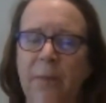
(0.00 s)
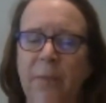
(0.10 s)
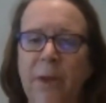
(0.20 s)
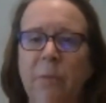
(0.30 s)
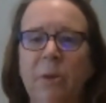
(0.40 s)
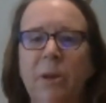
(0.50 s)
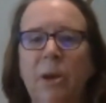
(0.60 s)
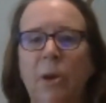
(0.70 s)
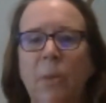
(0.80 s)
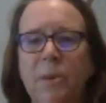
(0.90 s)
it really
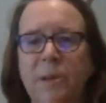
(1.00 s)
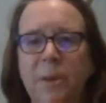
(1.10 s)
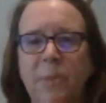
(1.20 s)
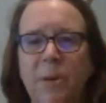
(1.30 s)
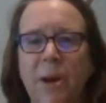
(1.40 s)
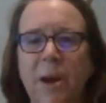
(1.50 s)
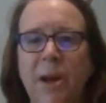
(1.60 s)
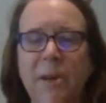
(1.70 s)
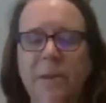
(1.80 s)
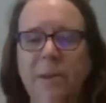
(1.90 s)
opens up your
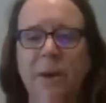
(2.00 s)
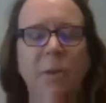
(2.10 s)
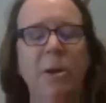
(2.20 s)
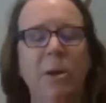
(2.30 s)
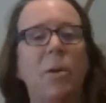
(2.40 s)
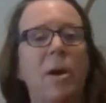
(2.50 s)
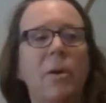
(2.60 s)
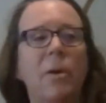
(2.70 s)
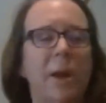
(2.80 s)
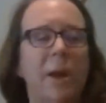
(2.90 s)
eyes. And I went, no, I
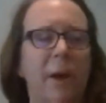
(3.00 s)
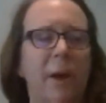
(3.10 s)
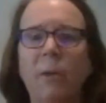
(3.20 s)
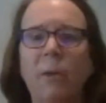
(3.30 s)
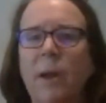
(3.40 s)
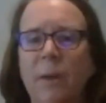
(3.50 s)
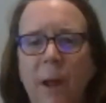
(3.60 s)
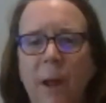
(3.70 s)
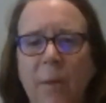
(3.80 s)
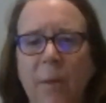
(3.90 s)
don't have
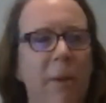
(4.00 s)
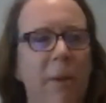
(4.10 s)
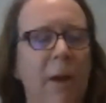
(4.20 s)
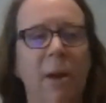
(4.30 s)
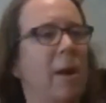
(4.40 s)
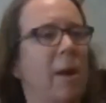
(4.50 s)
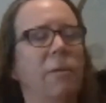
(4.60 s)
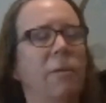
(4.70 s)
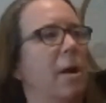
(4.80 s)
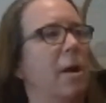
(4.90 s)
Lyme. I don't have
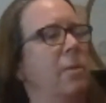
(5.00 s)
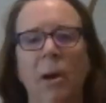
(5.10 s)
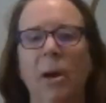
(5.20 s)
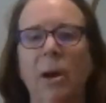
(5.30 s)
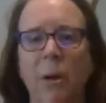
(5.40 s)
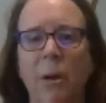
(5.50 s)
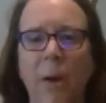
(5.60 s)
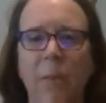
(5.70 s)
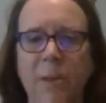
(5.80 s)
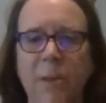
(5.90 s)
Lyme. And
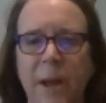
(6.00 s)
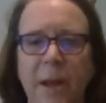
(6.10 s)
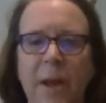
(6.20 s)
I was like,